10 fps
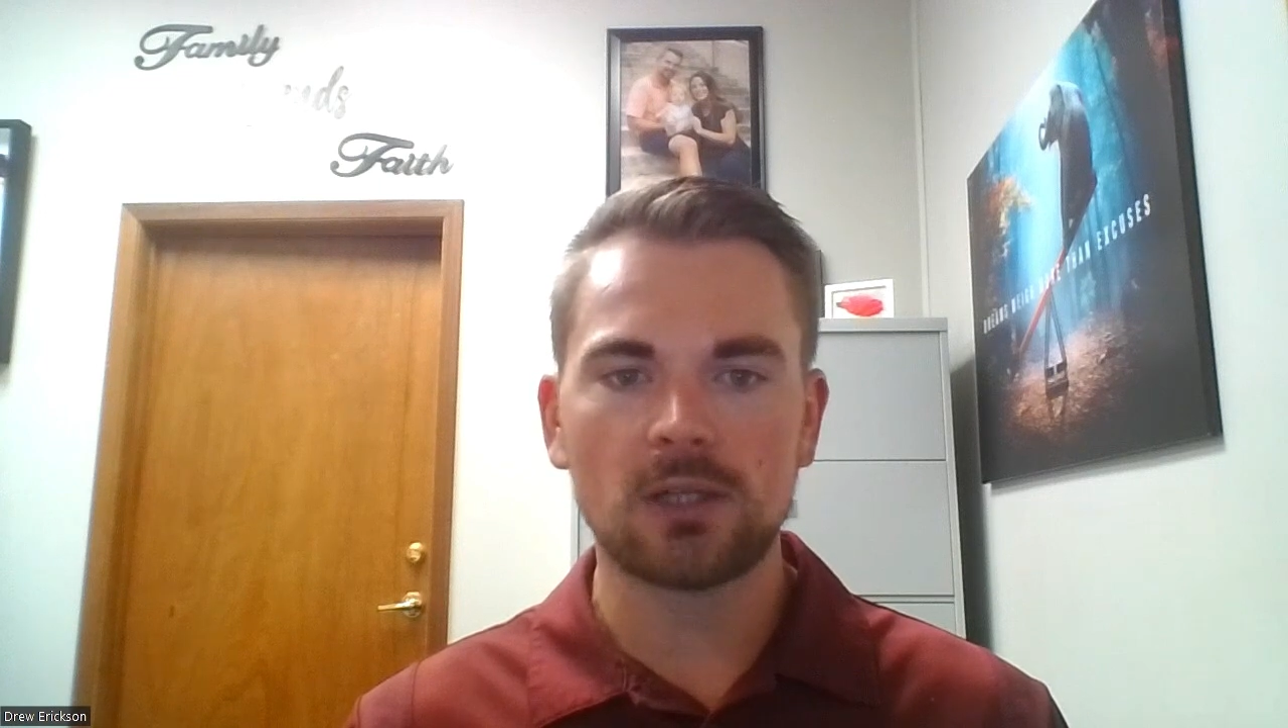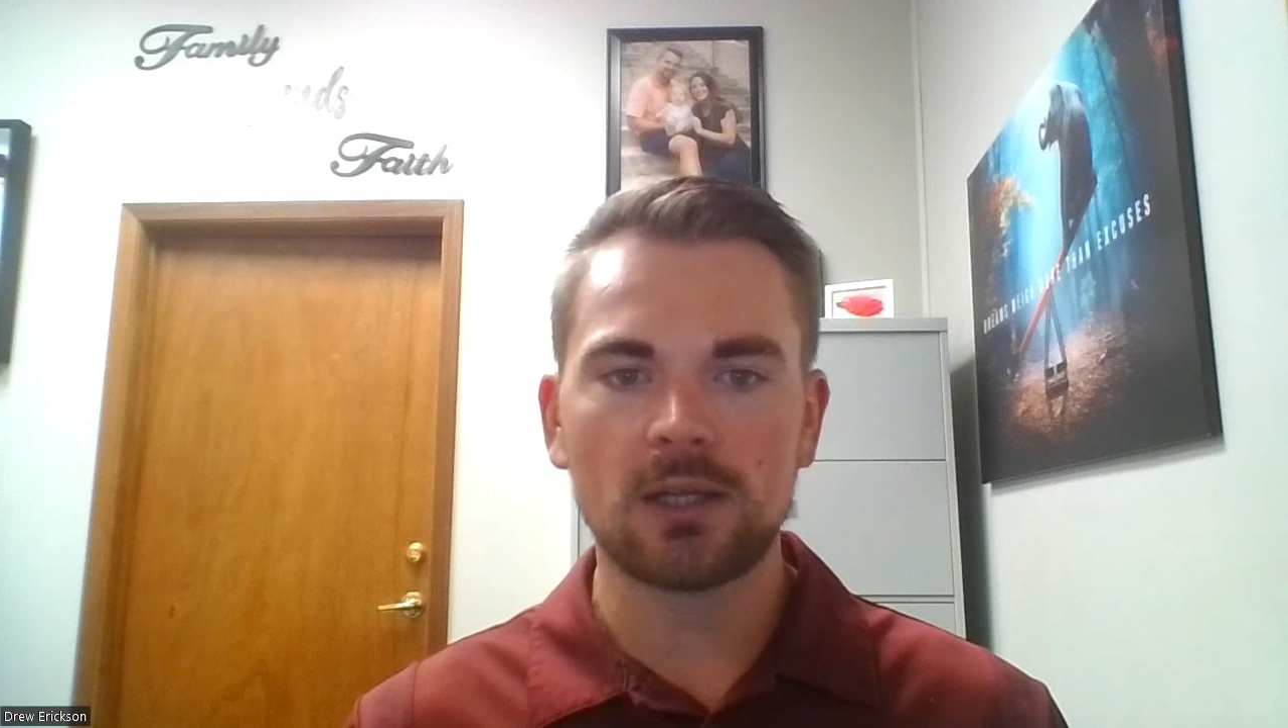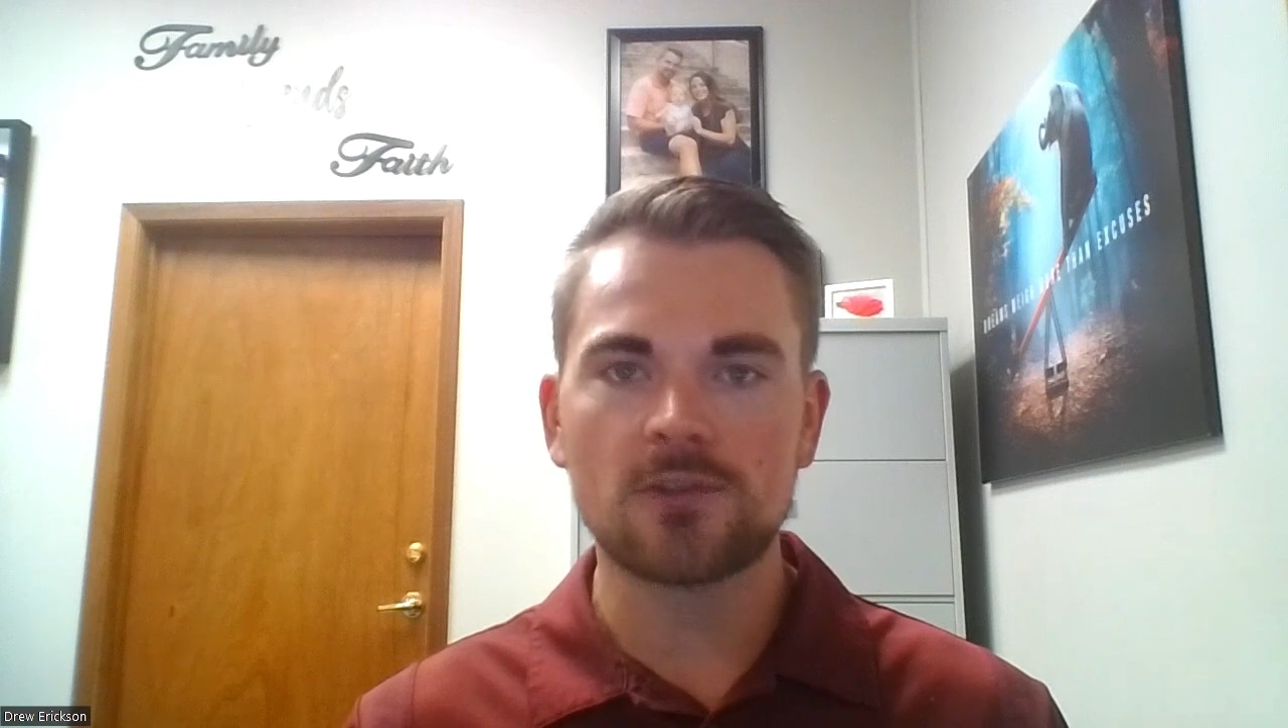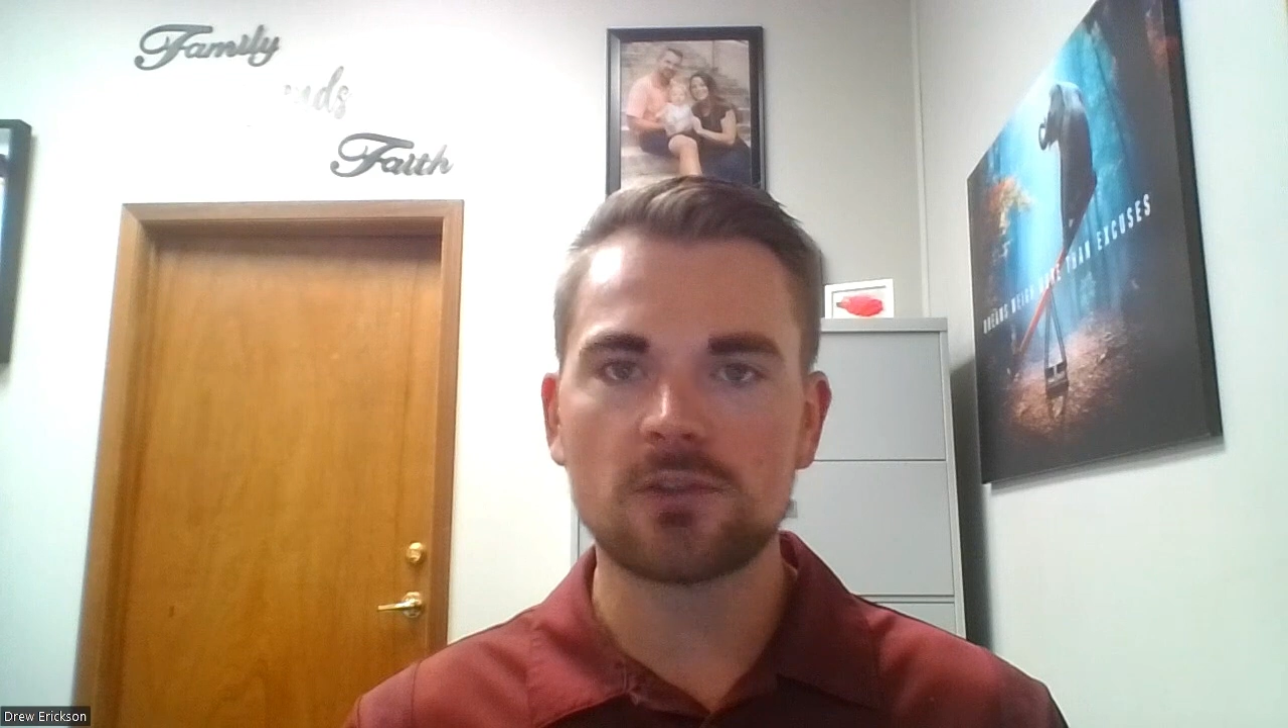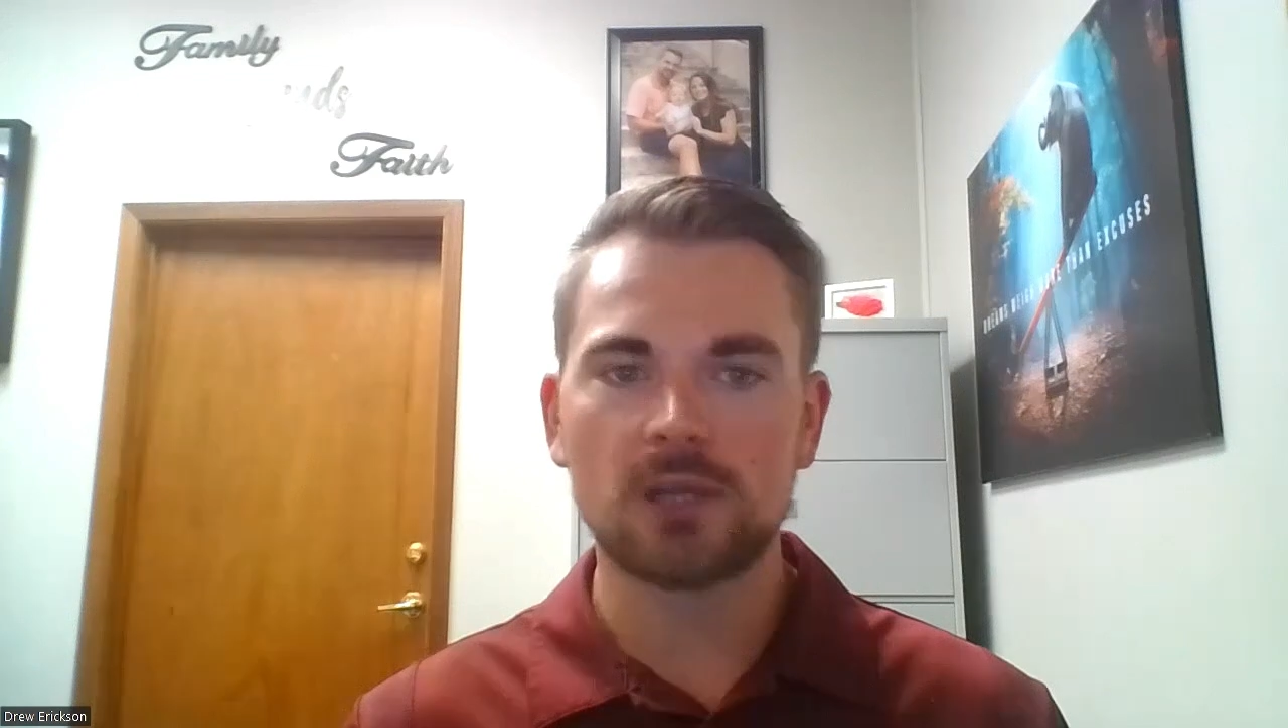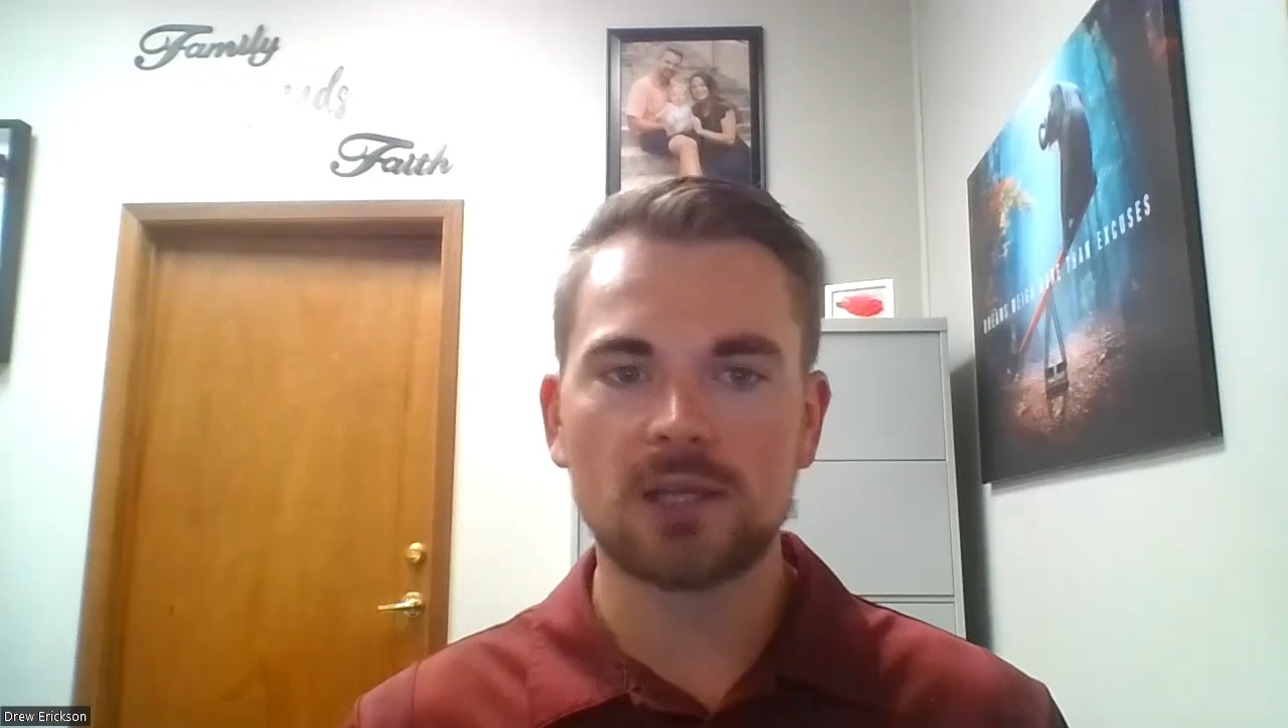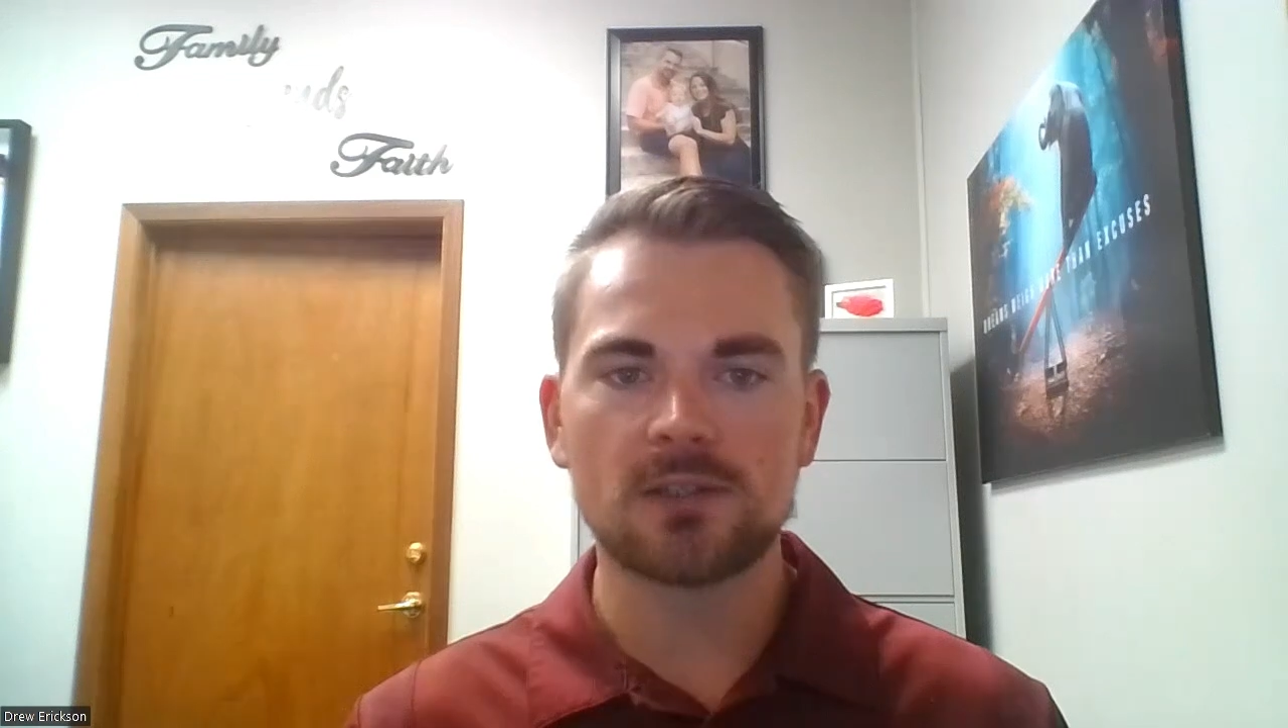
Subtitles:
clients or less